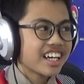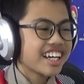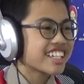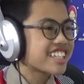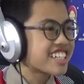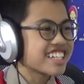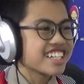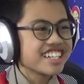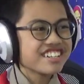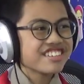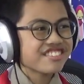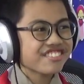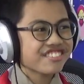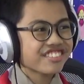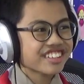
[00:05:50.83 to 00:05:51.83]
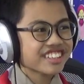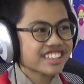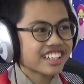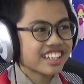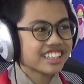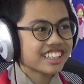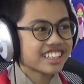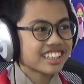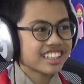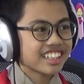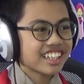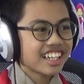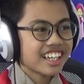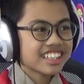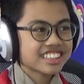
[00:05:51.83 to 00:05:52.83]
achieve
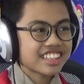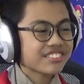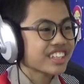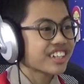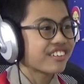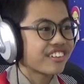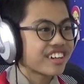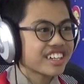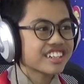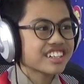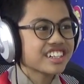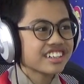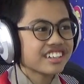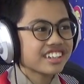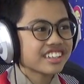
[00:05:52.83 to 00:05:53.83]
something greater.